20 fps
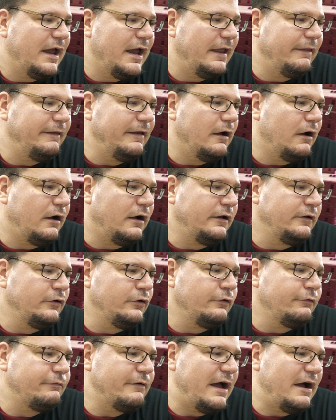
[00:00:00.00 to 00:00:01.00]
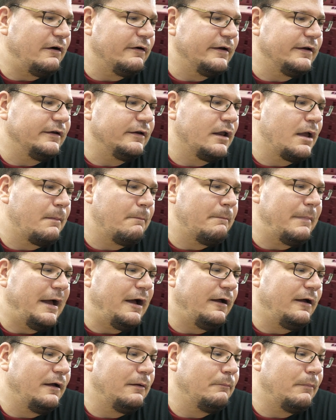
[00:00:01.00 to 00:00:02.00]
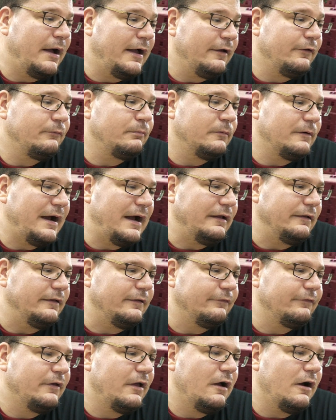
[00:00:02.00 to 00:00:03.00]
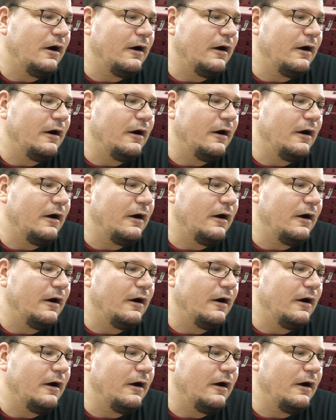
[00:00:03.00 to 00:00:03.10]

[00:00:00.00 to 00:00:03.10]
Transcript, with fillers: and the all new Falcon, Miles Morales,